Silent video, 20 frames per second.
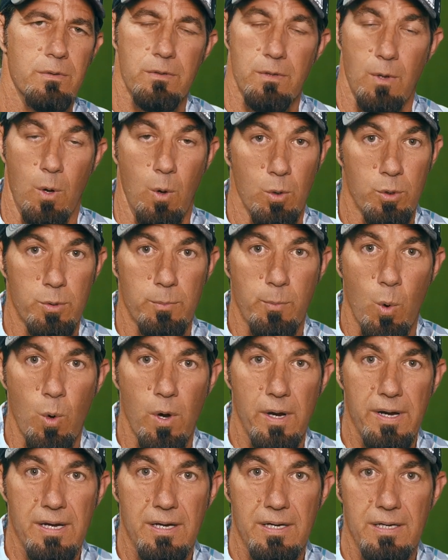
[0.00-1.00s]
The older
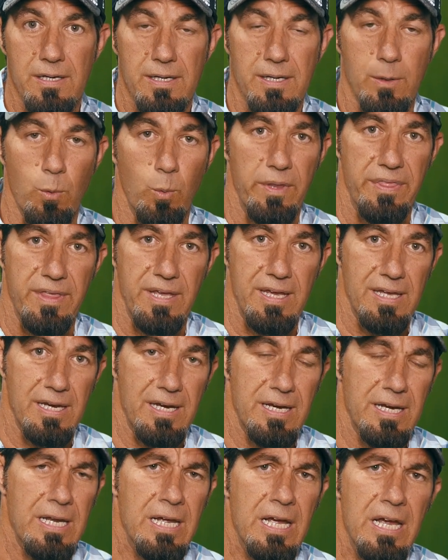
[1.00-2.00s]
boy,
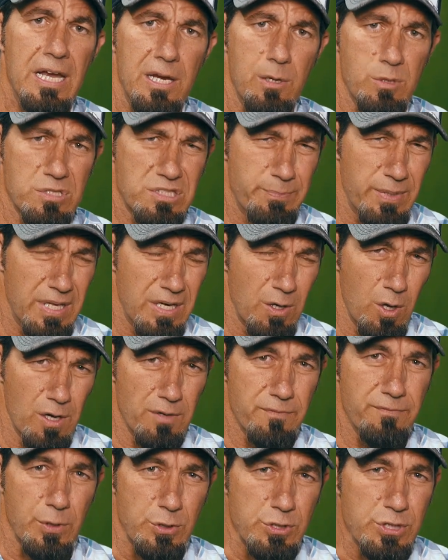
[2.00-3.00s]
he's been
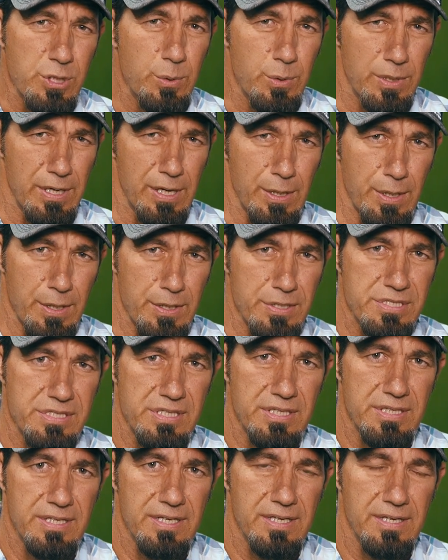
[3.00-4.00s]
on it for 2
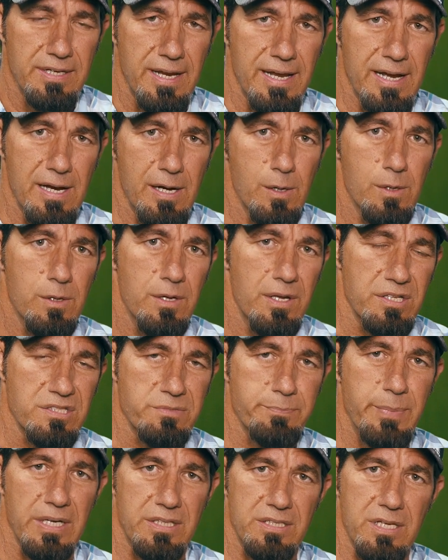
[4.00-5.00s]
years now,
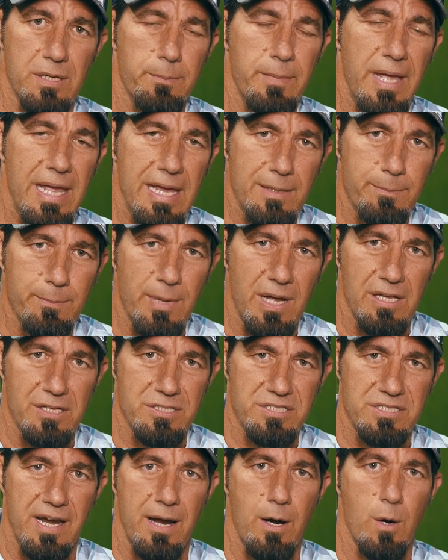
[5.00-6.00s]
has picked up 8
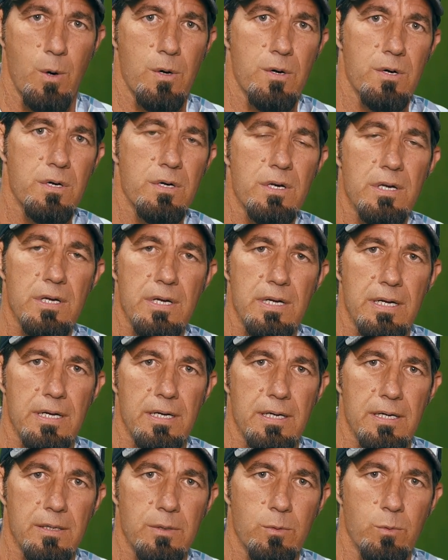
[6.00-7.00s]
miles an hour
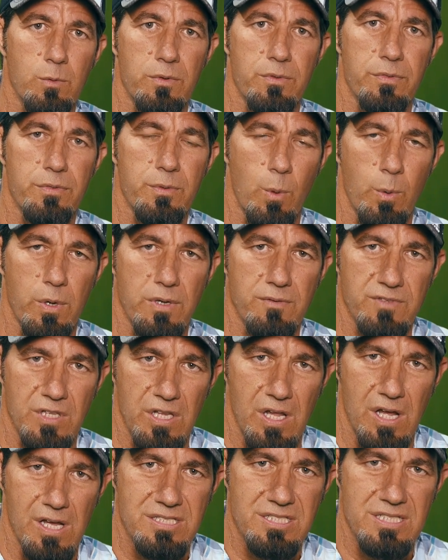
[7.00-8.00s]
with throwing
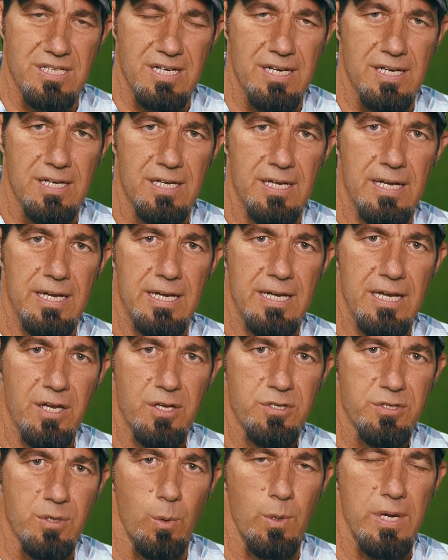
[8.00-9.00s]
velocity,
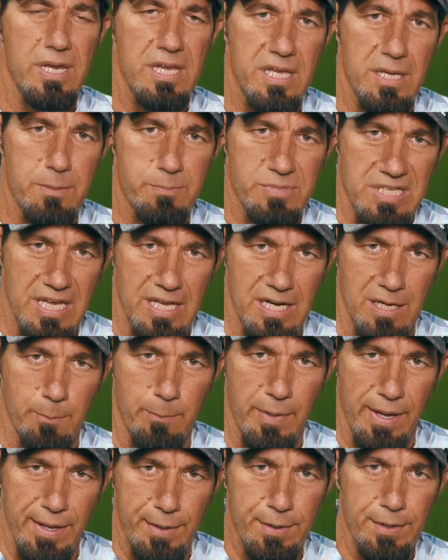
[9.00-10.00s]
so he keeps getting
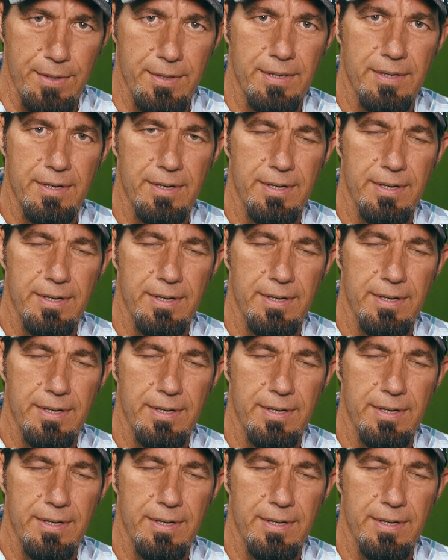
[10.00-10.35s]
better.